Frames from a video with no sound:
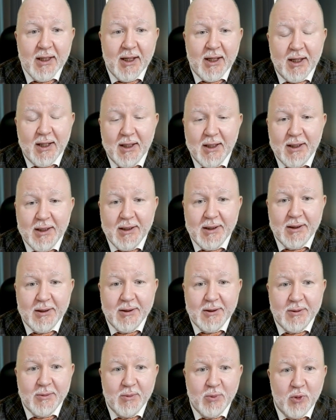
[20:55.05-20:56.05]

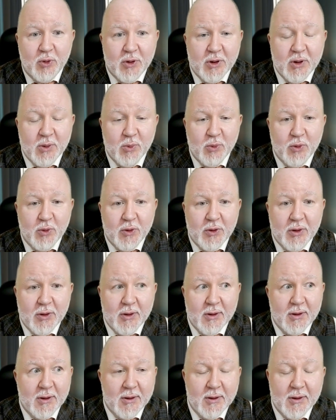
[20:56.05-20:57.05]
More and
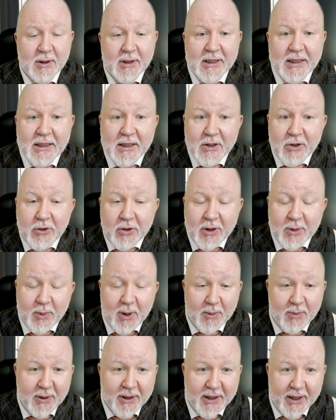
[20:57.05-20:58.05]
more interim
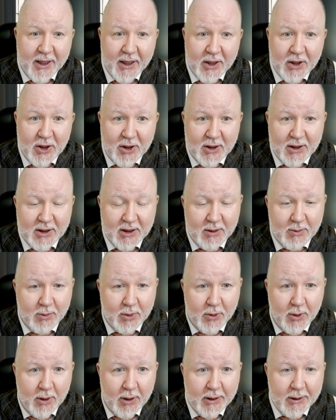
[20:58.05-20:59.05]
applications are
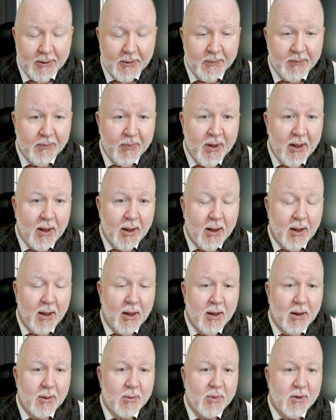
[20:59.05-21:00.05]
brought
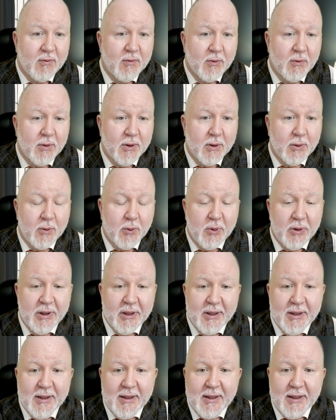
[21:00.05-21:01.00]
before the court.